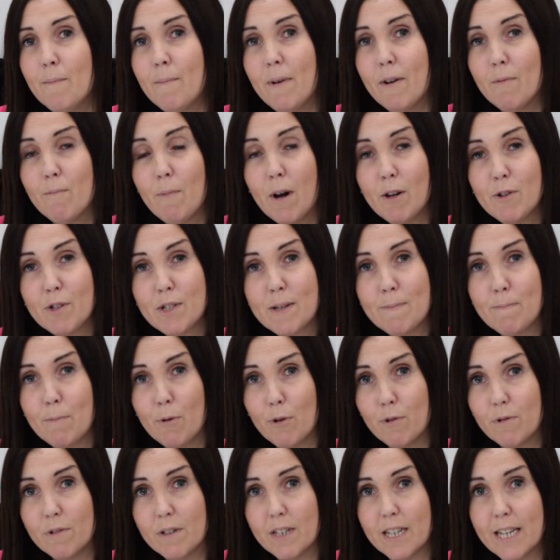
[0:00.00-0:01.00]
But most
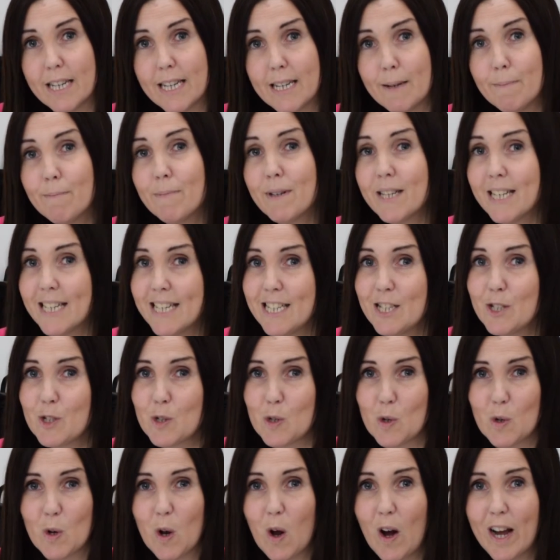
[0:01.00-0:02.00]
importantly, please
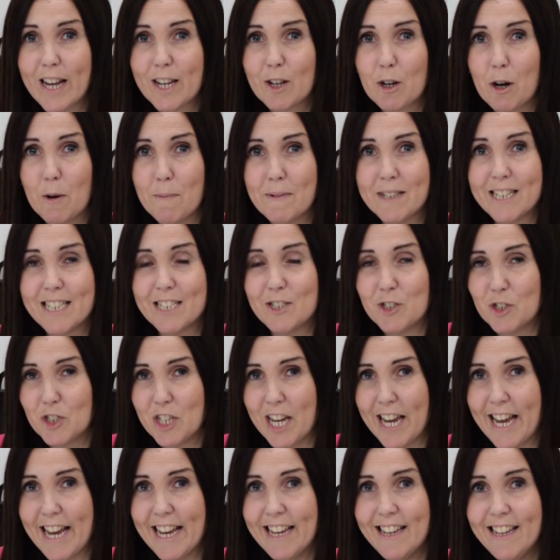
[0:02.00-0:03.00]
do like, comment and
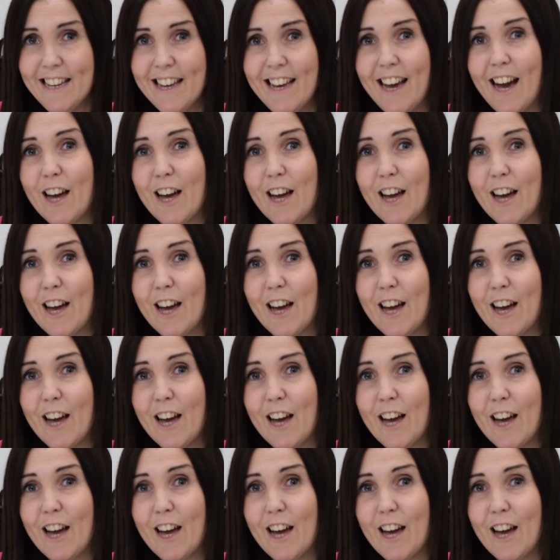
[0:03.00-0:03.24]
share,